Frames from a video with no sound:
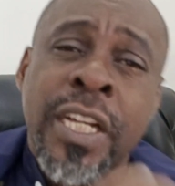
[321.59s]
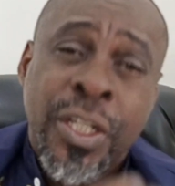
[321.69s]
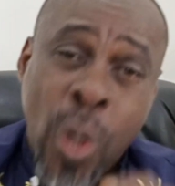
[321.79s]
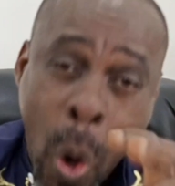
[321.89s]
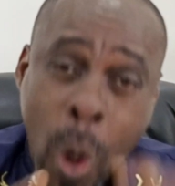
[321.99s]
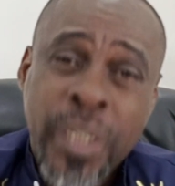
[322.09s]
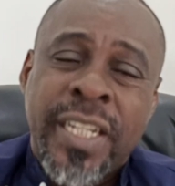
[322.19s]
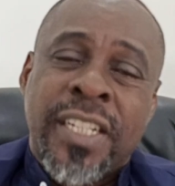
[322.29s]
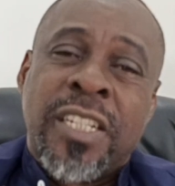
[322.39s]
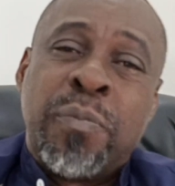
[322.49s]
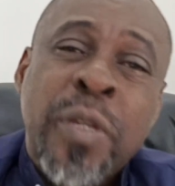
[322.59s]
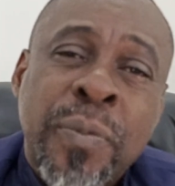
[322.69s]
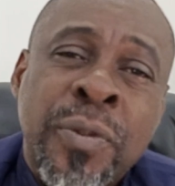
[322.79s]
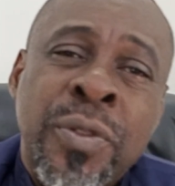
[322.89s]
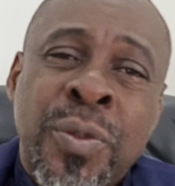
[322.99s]
your audience, the
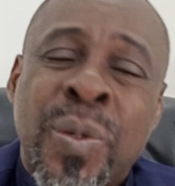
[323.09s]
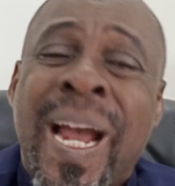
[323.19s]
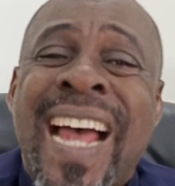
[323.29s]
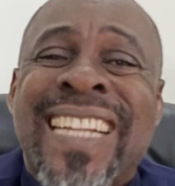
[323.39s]
people you are